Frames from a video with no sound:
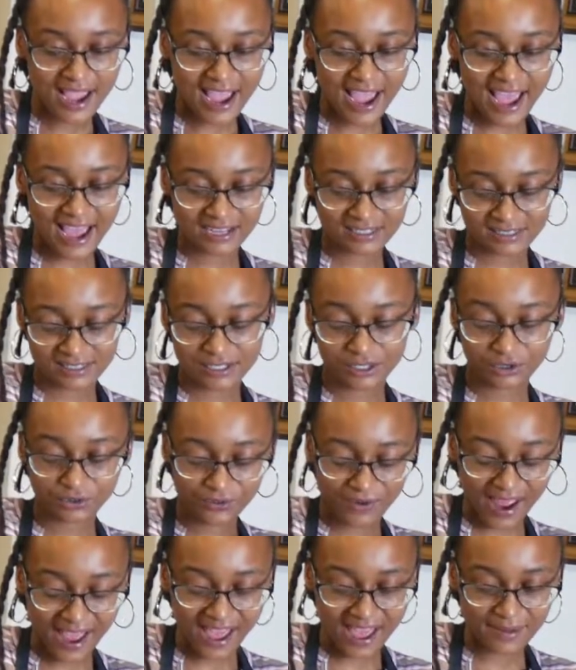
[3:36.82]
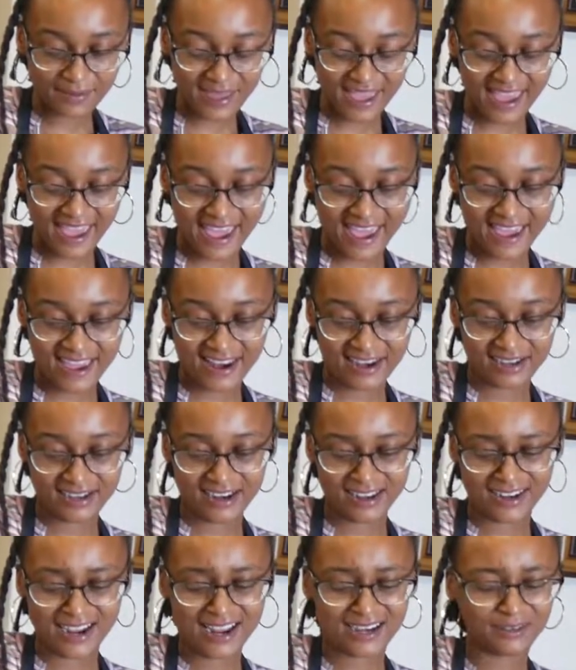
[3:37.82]
as the crab,
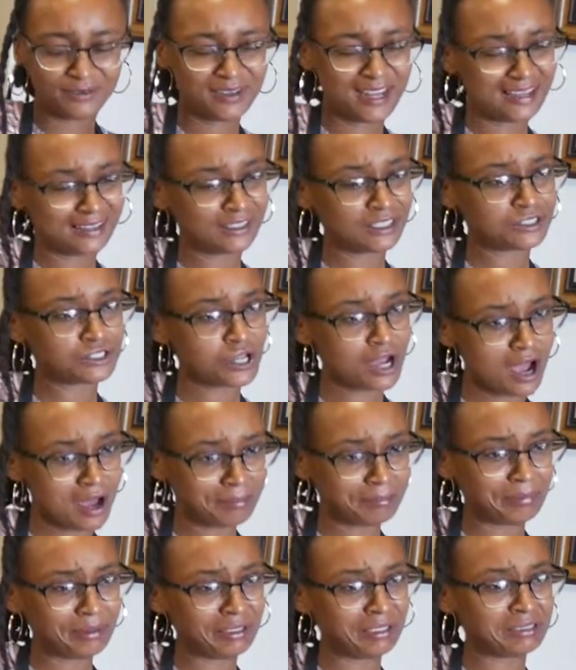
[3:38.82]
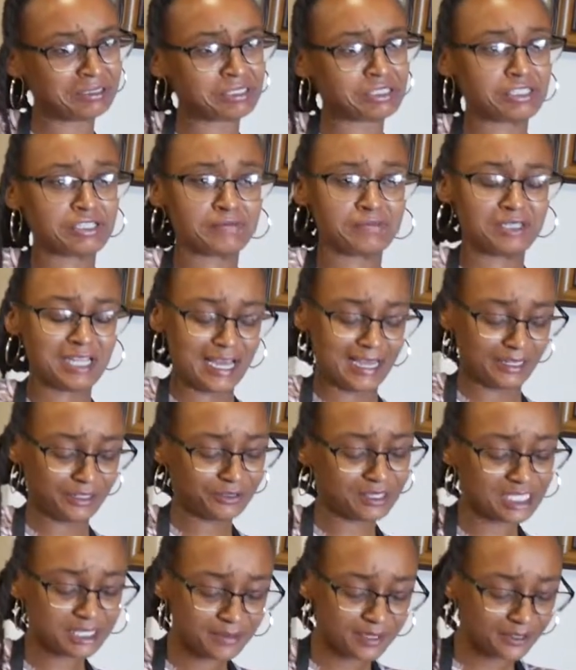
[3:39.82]
and kind of like the topping some like
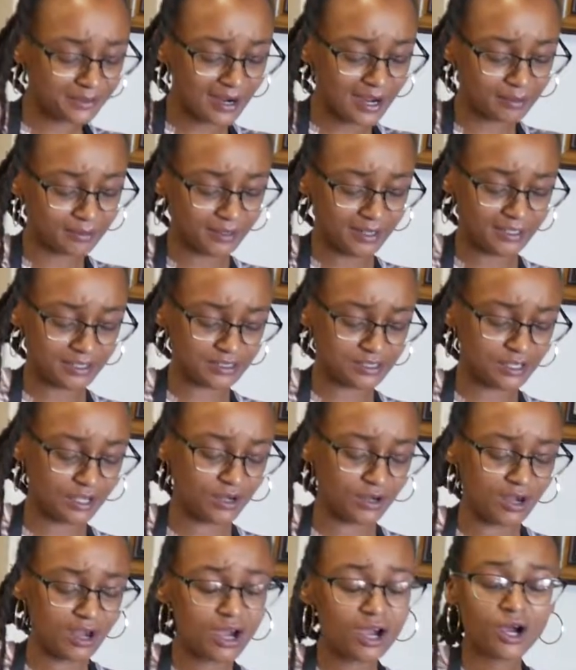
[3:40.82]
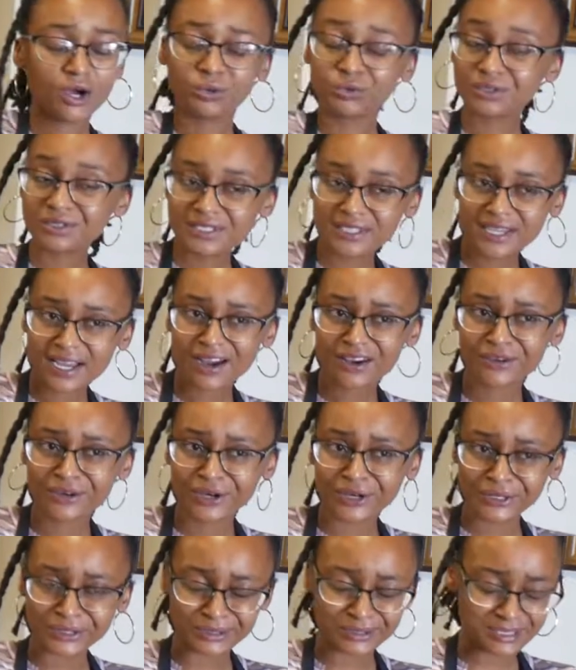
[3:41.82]
crispy crab legs. So we'll see how it
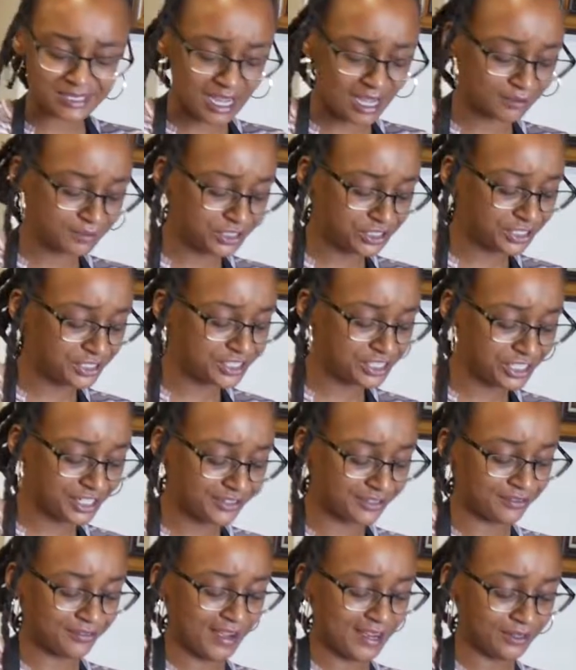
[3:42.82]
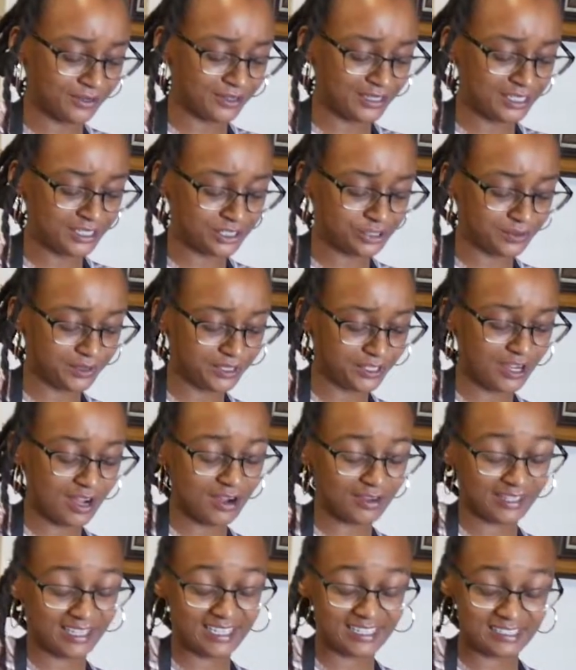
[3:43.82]
goes. I'll be sure to share the final dish with y'all
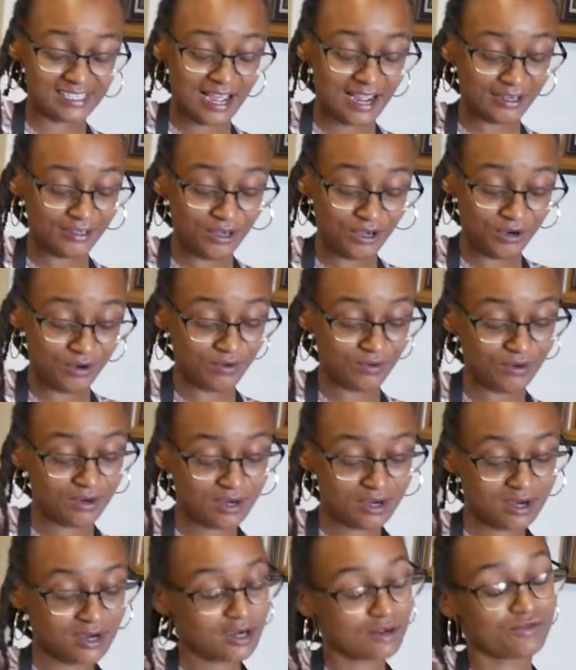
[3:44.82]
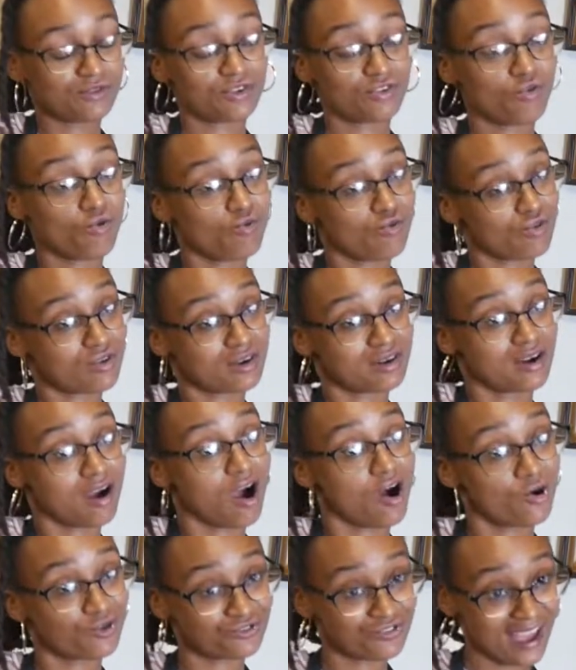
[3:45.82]
in case I don't record the
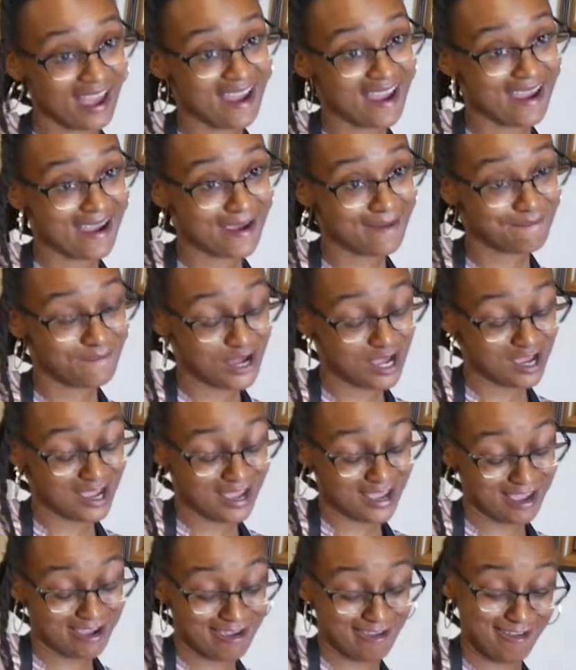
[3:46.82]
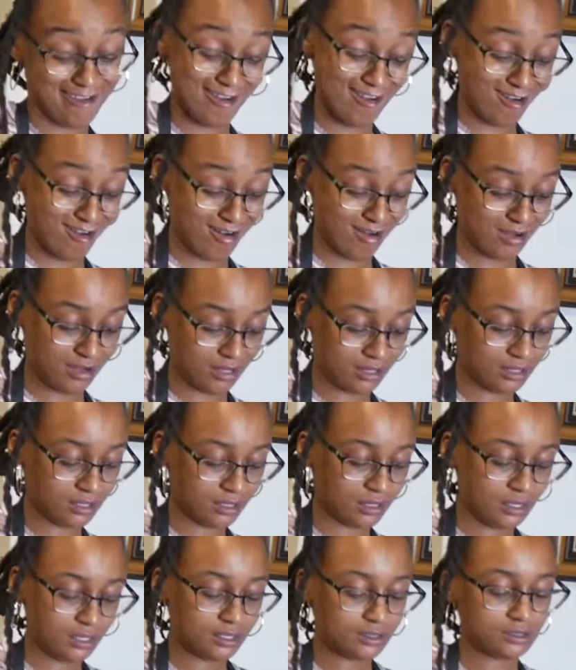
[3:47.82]
whole thing, but yeah.
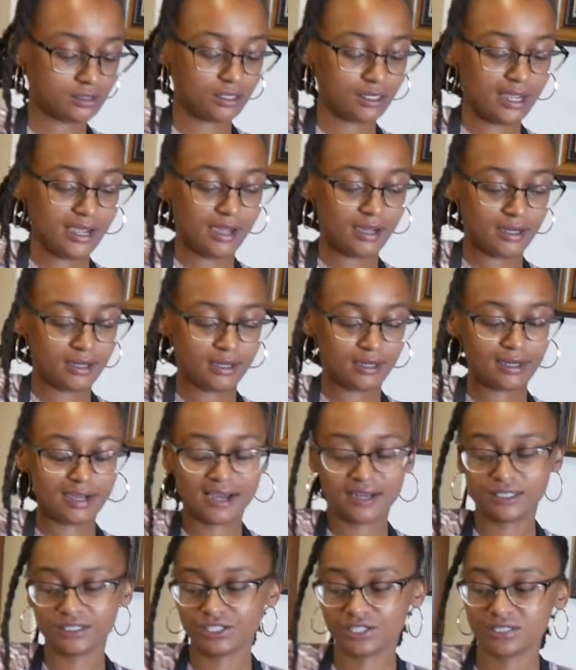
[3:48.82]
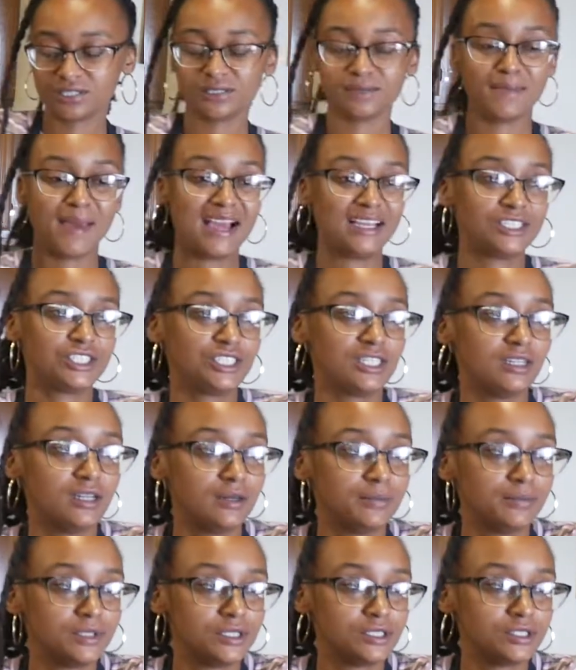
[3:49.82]
So yeah, kind of just mashed it
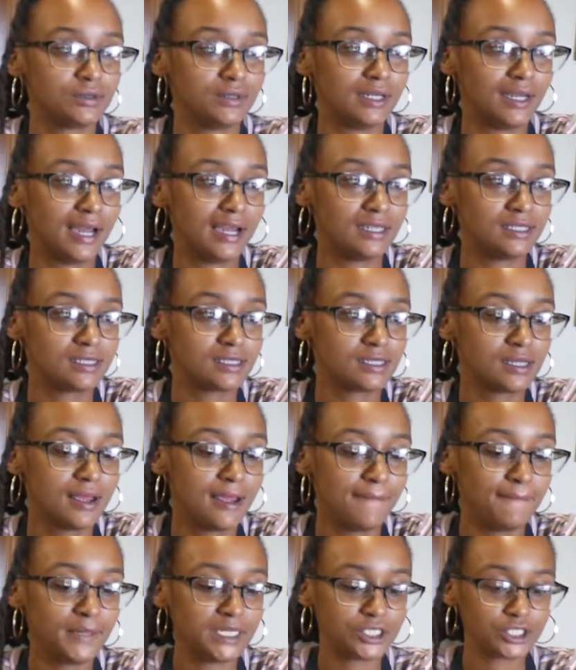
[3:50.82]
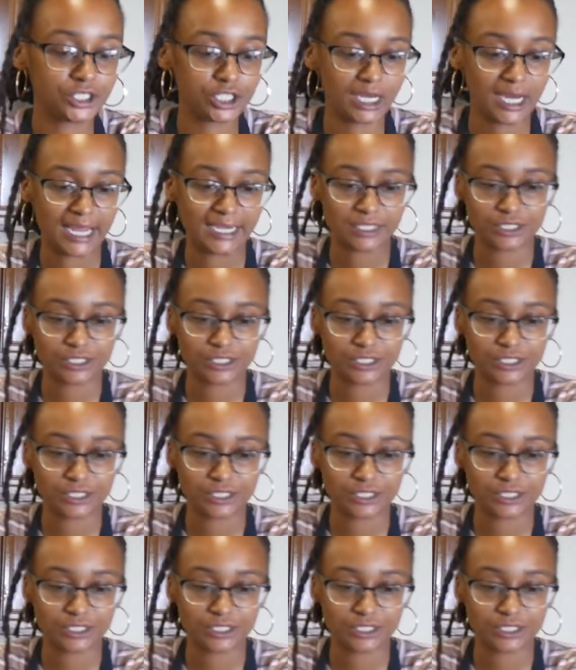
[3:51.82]
up into a nice mixture like